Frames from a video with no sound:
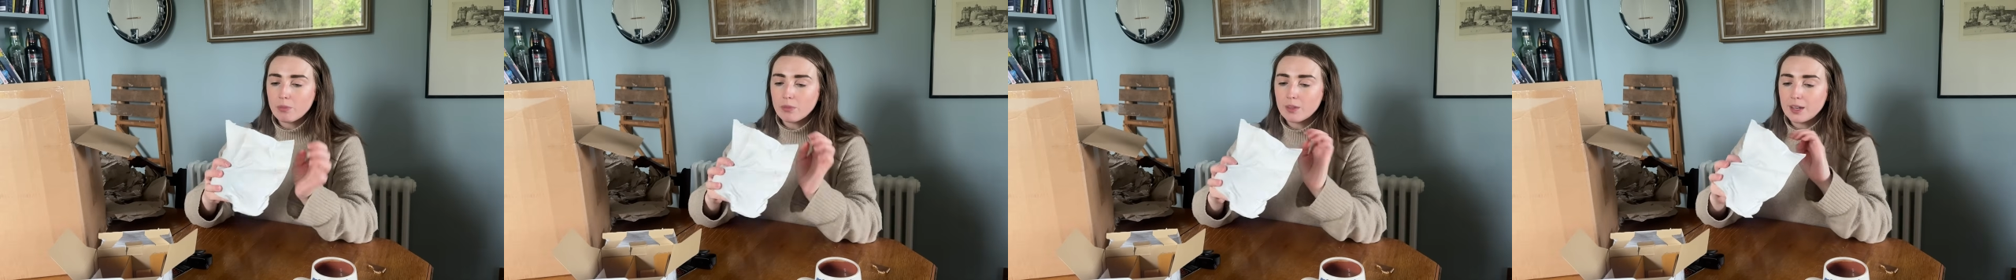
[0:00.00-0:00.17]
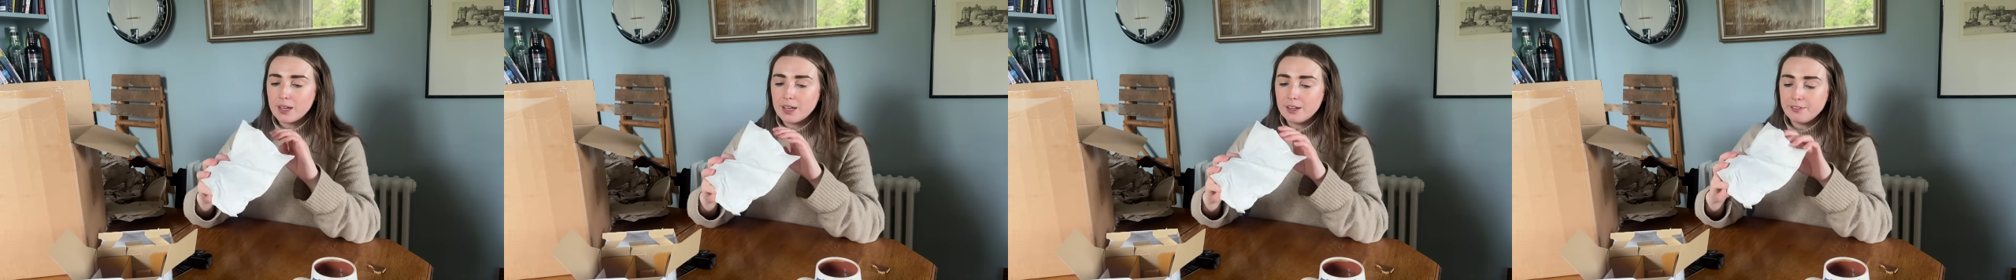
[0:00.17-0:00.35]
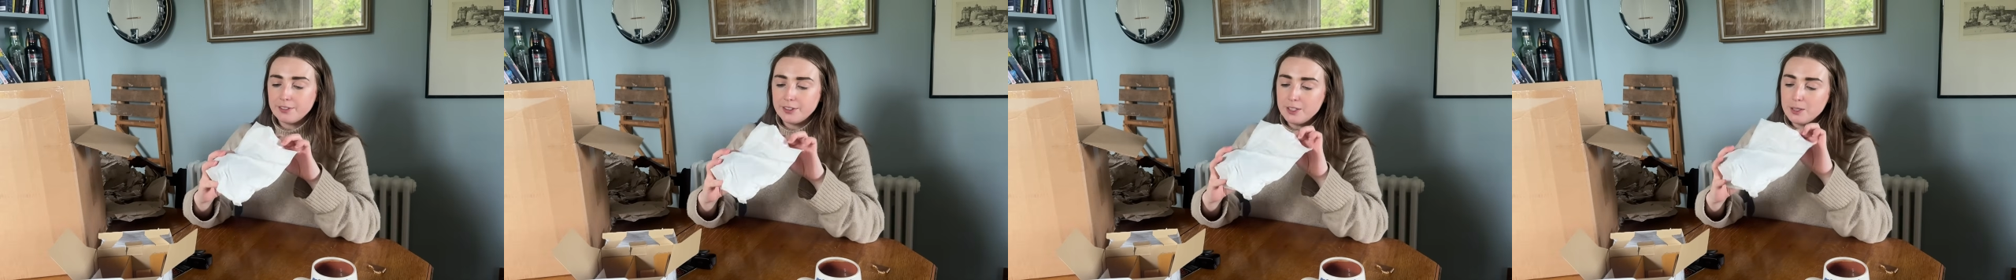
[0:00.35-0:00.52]

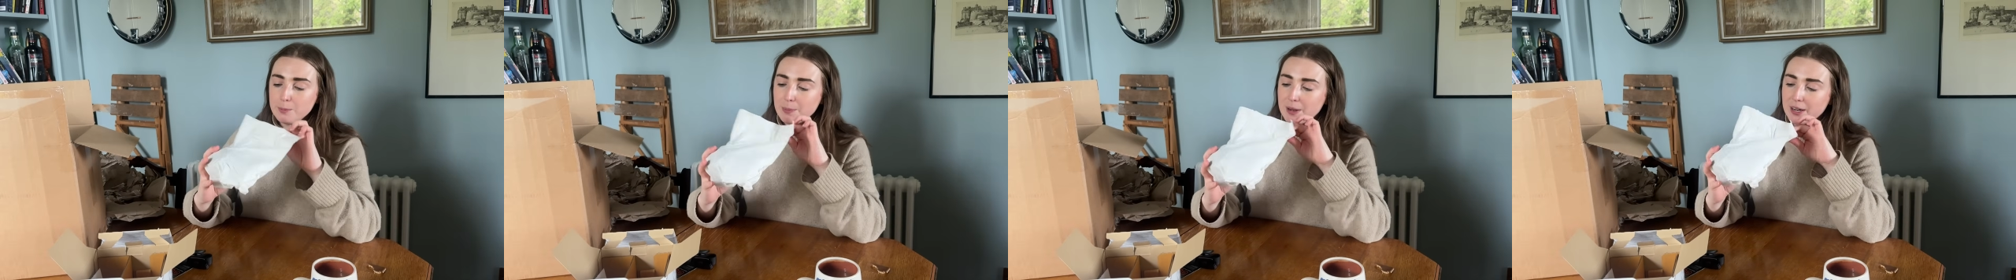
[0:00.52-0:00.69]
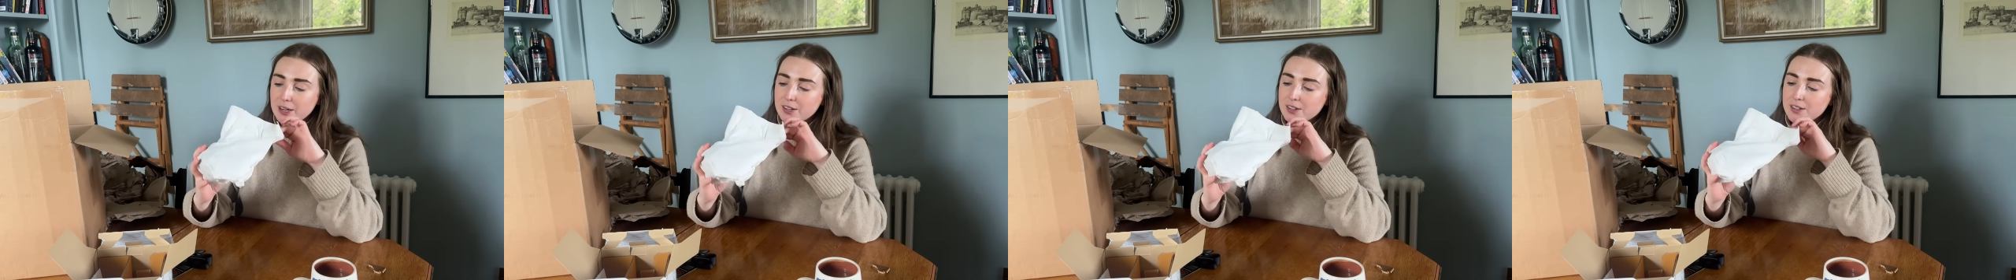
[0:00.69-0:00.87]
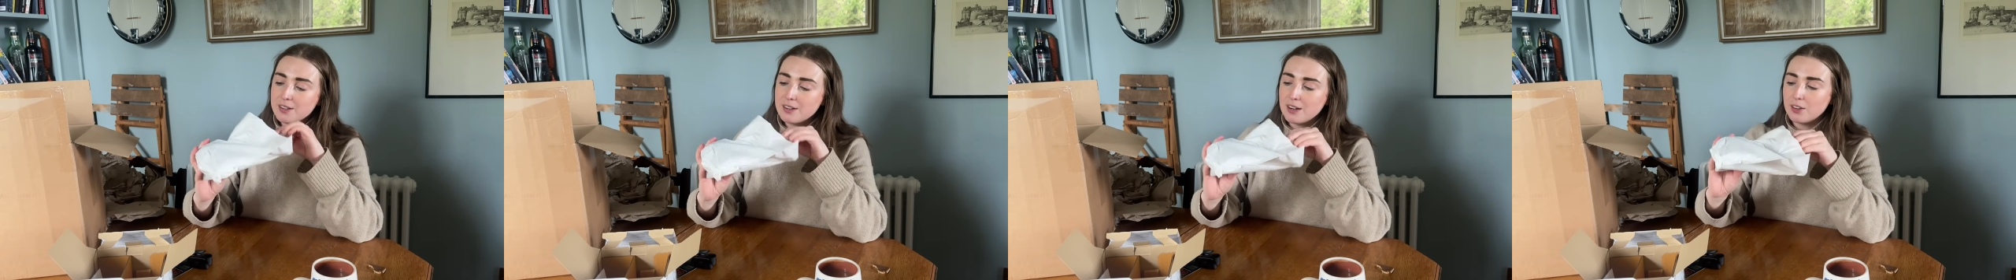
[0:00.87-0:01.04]
It feels bigger
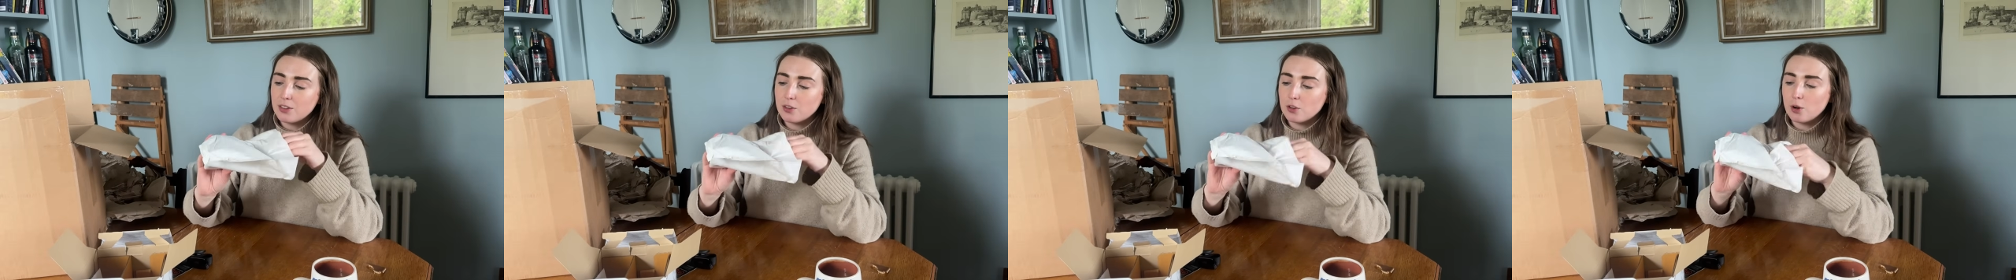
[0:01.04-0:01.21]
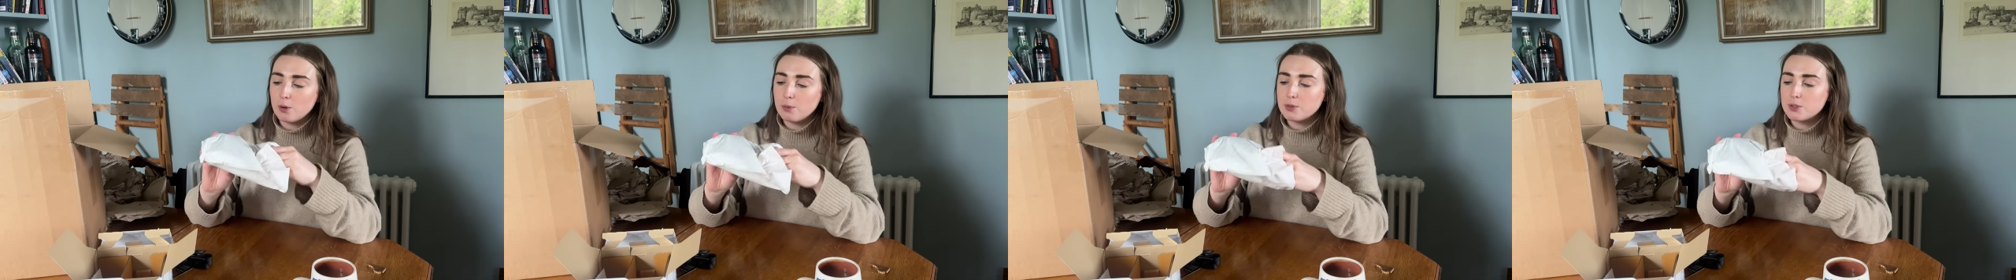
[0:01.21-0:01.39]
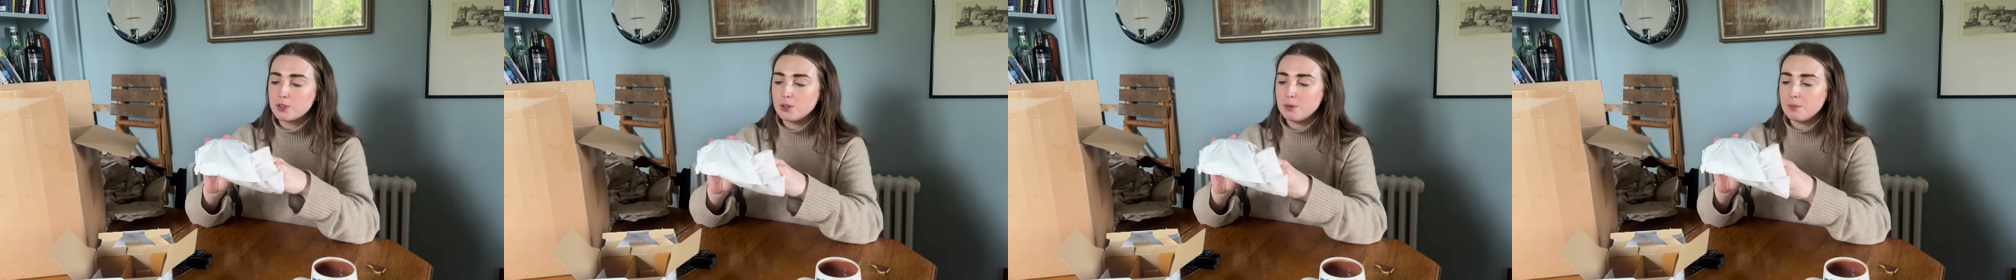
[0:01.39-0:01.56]
than I thought it
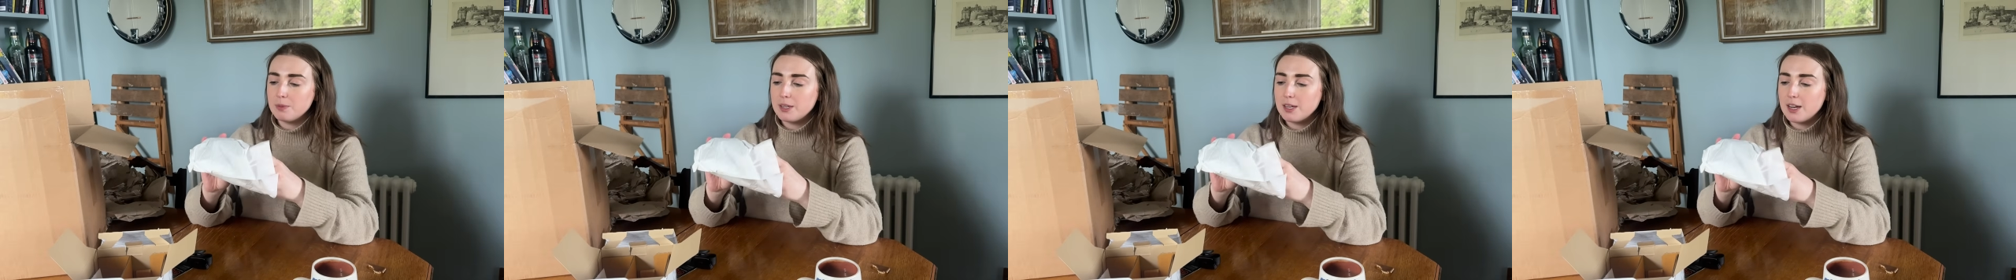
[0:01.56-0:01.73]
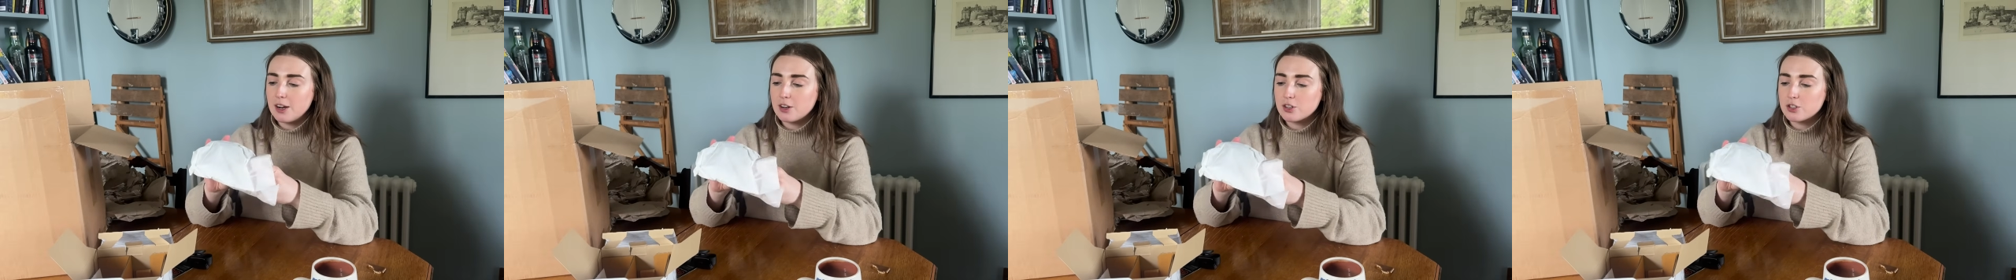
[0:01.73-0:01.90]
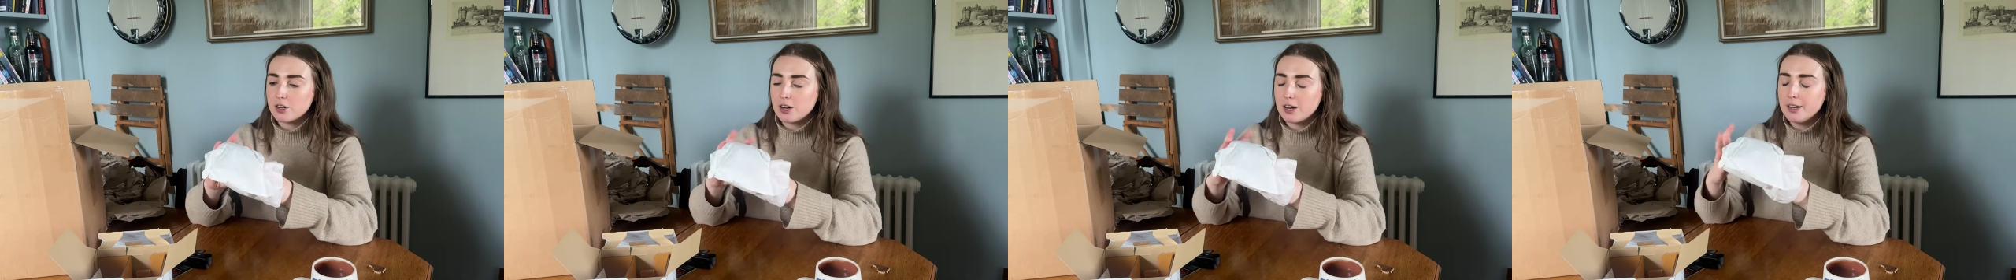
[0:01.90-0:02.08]
was going to be,
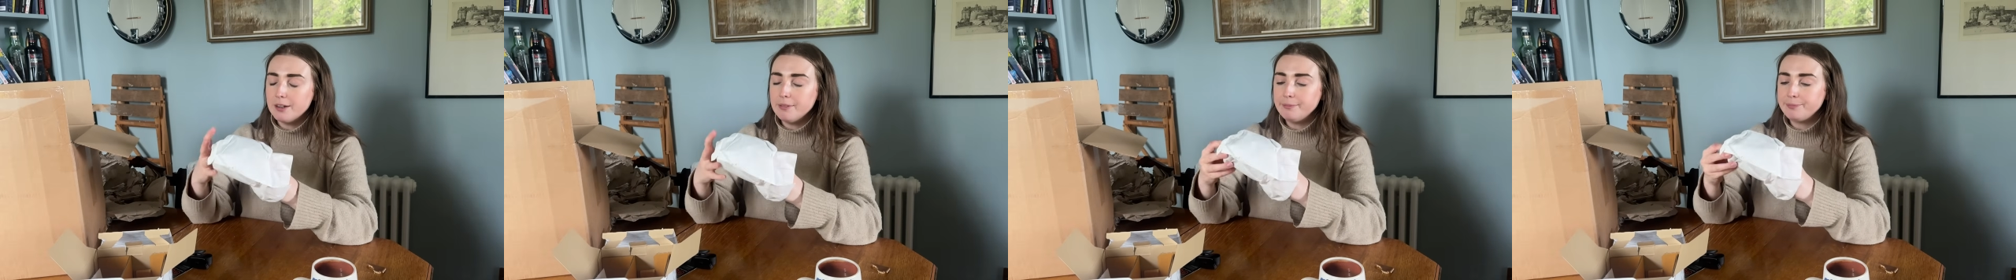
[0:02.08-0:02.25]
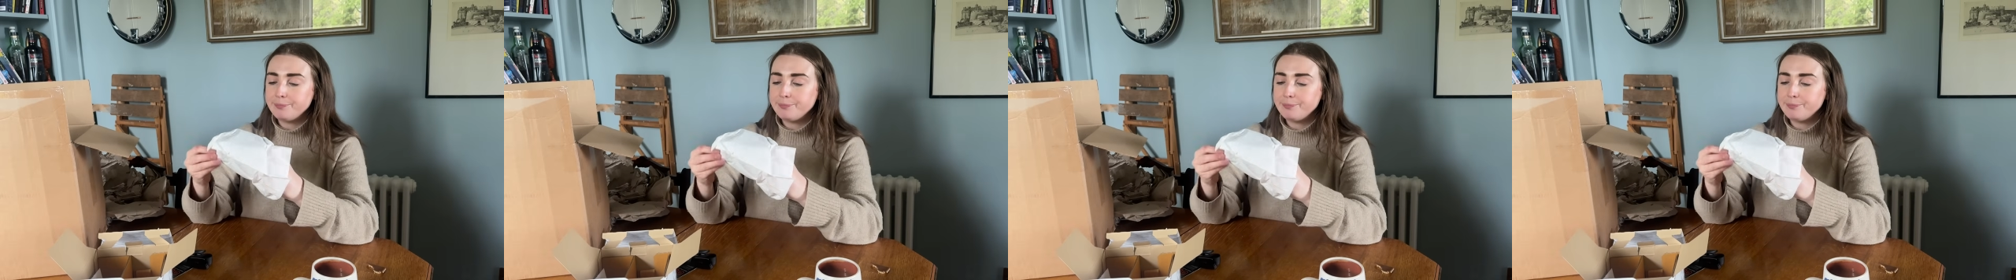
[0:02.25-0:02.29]
actually.